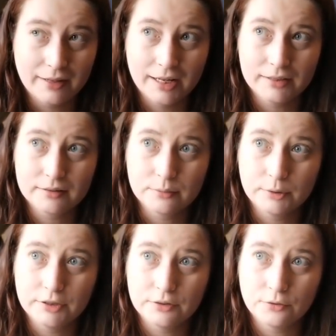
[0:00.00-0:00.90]
And that's,
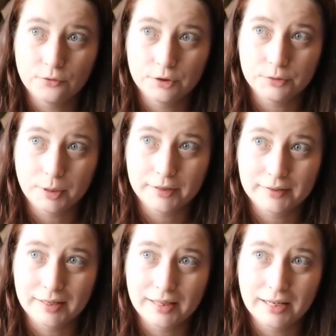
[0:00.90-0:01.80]
what is a first
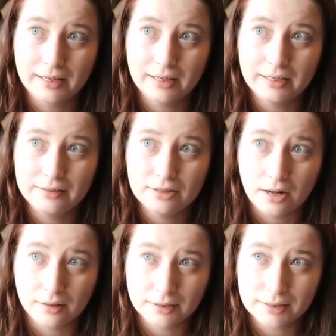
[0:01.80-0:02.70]
box? I think in
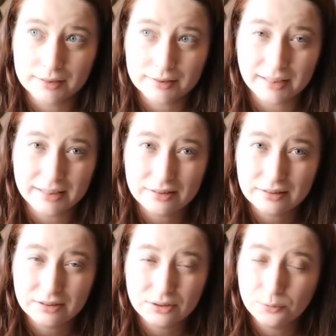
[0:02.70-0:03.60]
dollars,
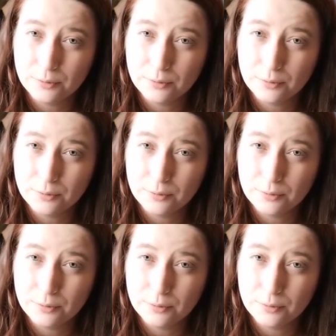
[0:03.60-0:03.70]
it's